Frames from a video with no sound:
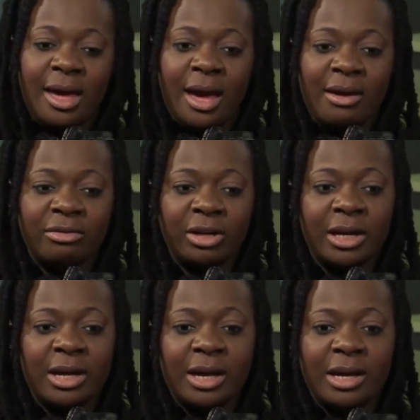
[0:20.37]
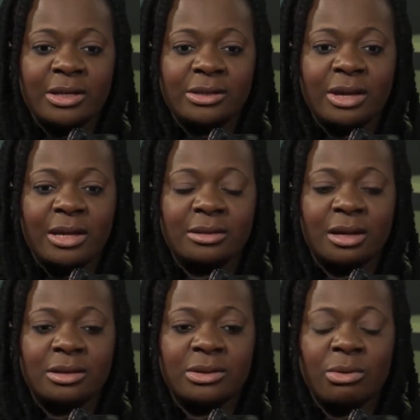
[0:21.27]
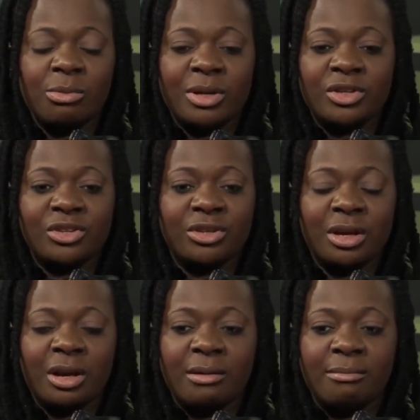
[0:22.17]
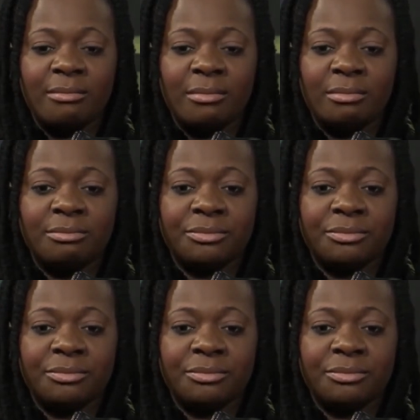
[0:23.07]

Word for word: Africa is, has got so much um,